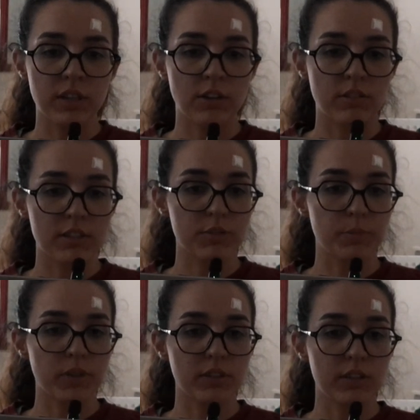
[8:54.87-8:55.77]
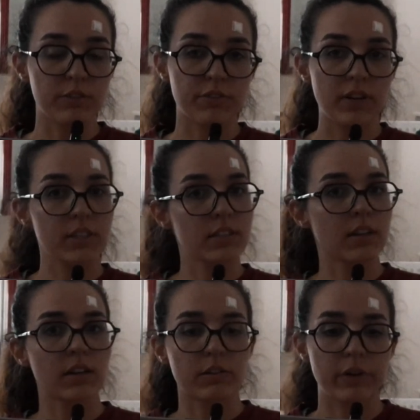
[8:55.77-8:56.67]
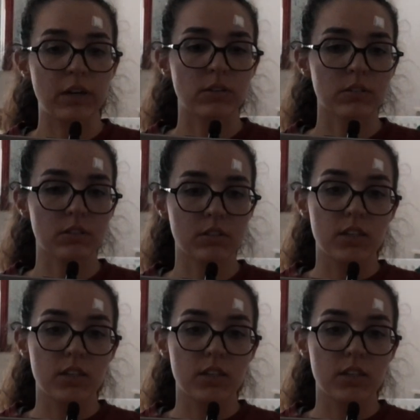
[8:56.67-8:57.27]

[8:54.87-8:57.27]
corresponding FASTA records.